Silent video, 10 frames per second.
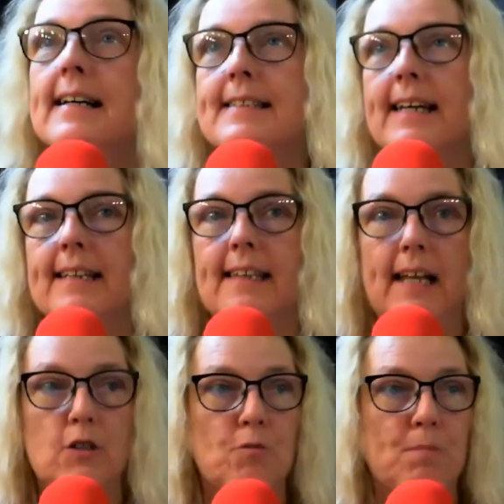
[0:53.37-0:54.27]
a second
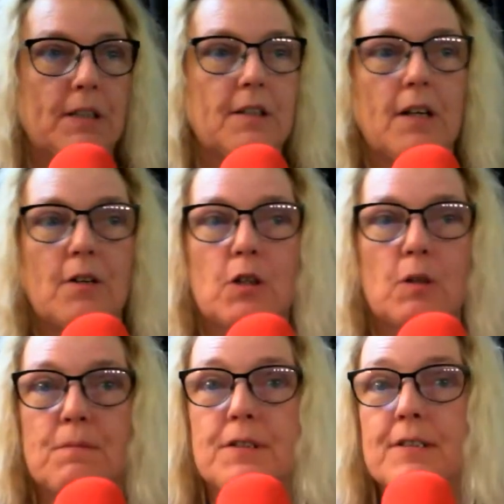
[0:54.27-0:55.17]
large
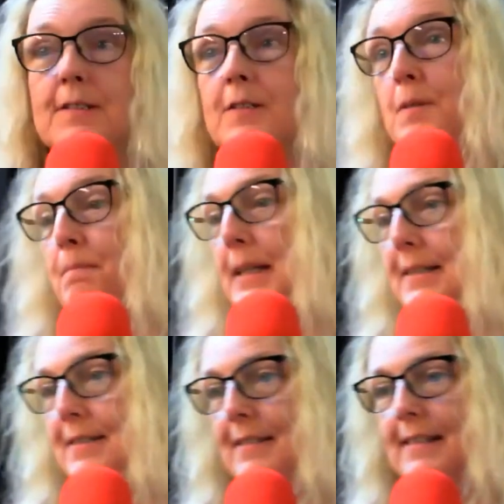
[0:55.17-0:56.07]
planetarium since the
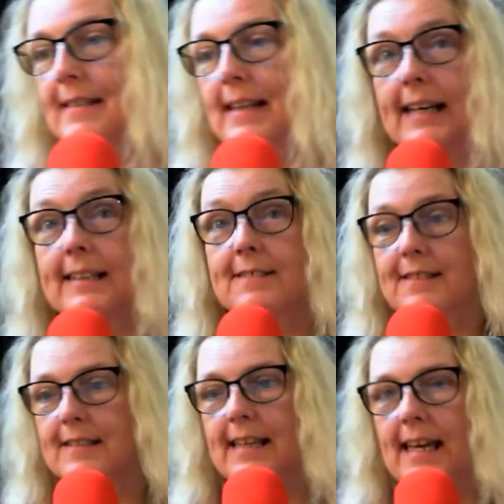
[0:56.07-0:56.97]

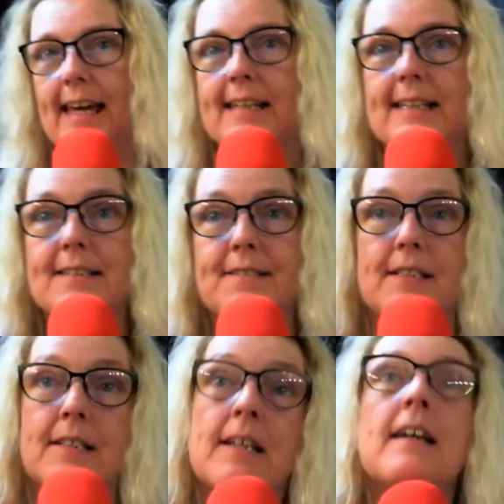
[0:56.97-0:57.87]
mid-1980s
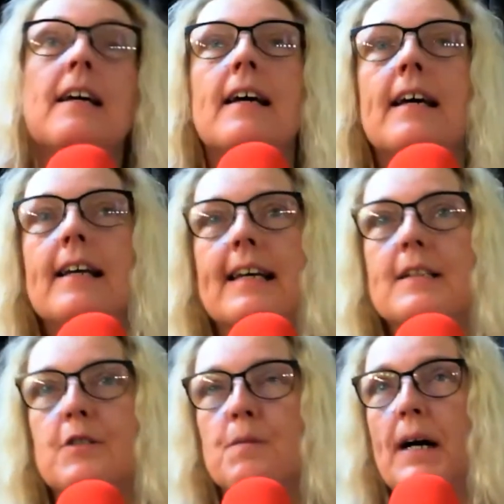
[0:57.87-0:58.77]
in the
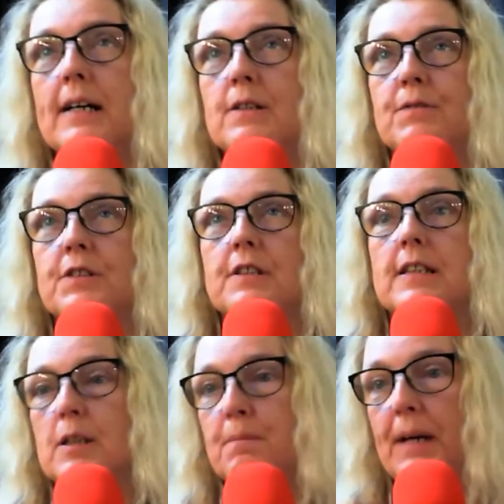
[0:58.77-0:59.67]
eastern part of the city in